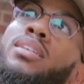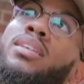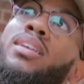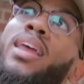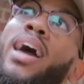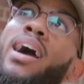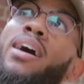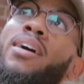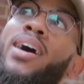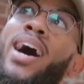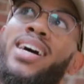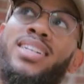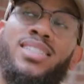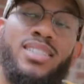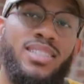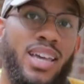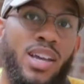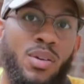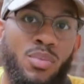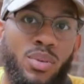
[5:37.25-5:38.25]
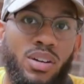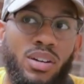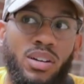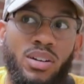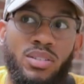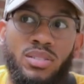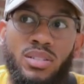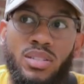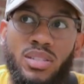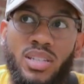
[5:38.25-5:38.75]
Now, I say we're gonna
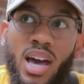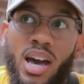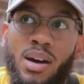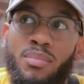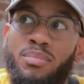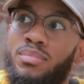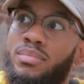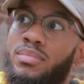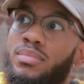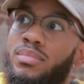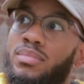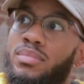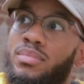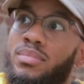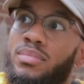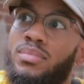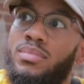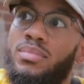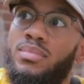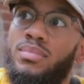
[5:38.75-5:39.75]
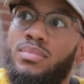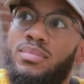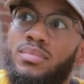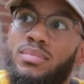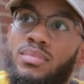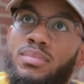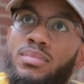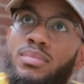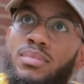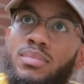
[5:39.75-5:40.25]
go to the top
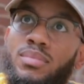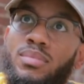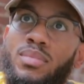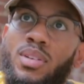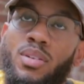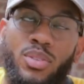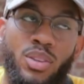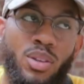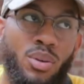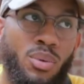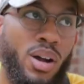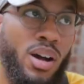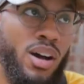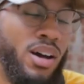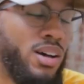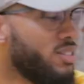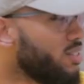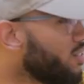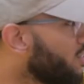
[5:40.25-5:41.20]
of the garage.